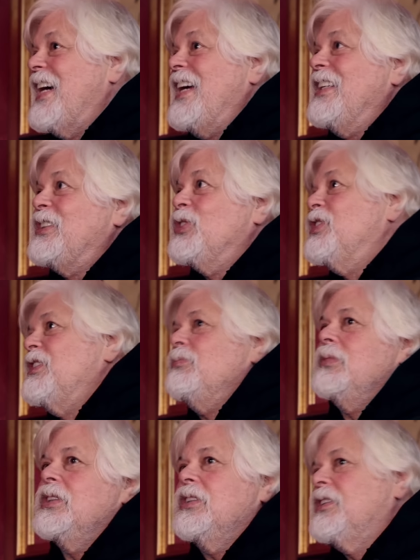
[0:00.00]
dinosaurs
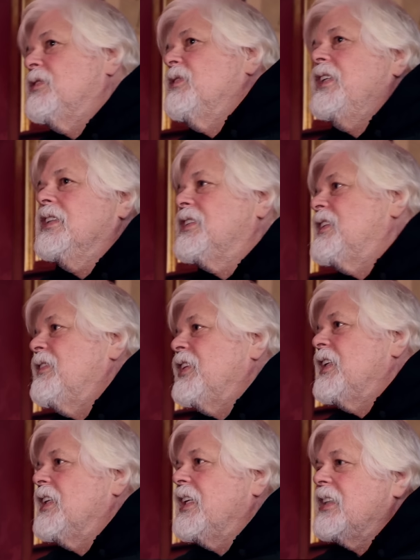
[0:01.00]
and birds and whales and
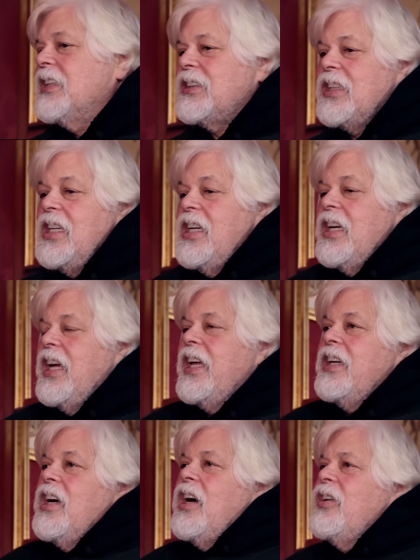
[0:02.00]
everything like this,
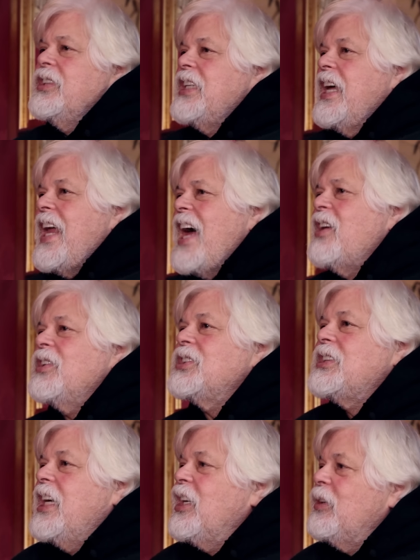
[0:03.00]
and I always had
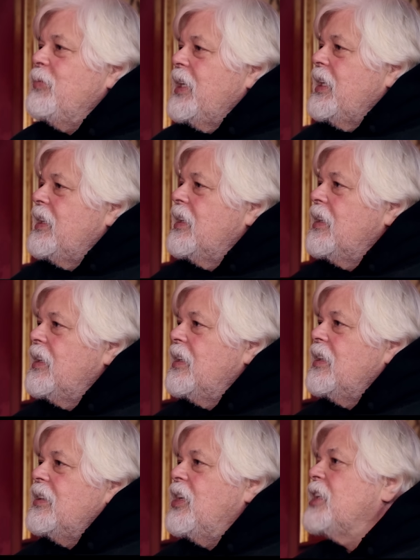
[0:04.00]
adults telling me
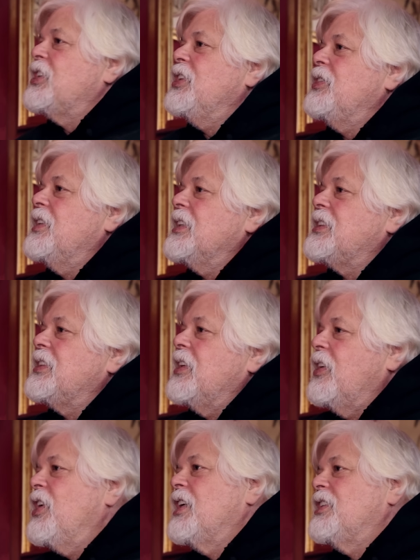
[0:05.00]
not to do this
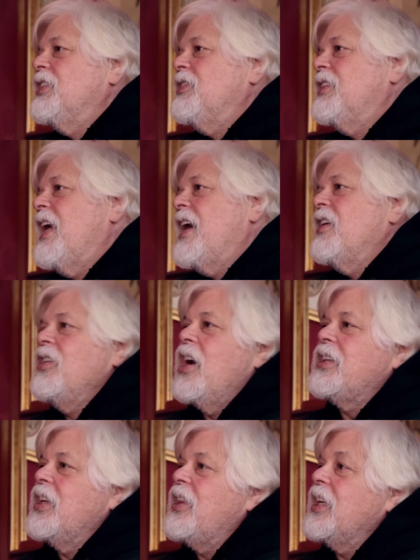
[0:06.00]
or not to do that or
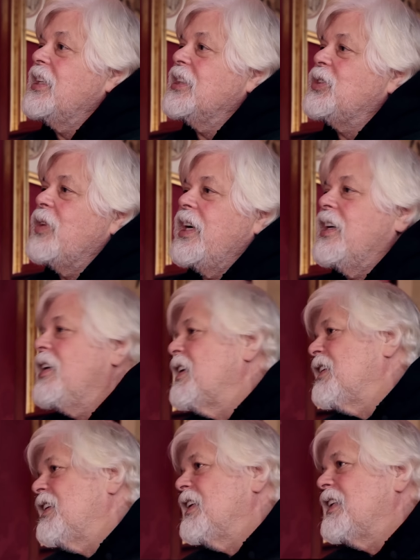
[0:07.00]
not to think this way or
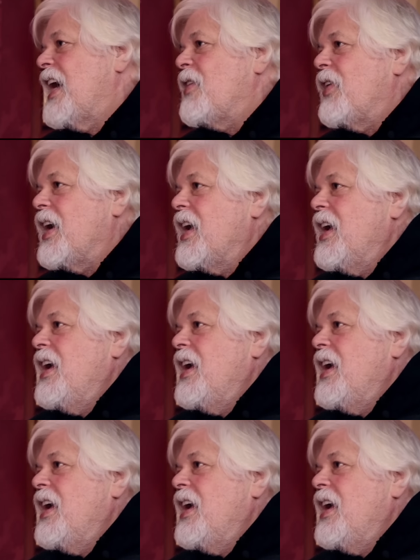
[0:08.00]
not to think that way.